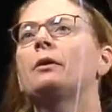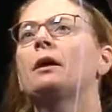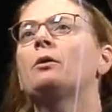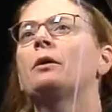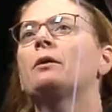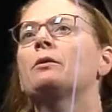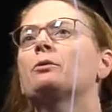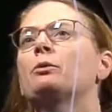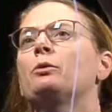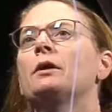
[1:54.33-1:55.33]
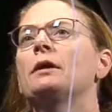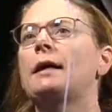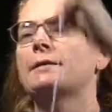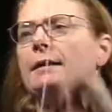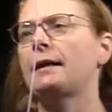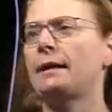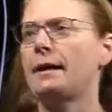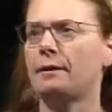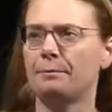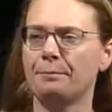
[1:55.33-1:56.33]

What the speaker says: ray going through the glass at that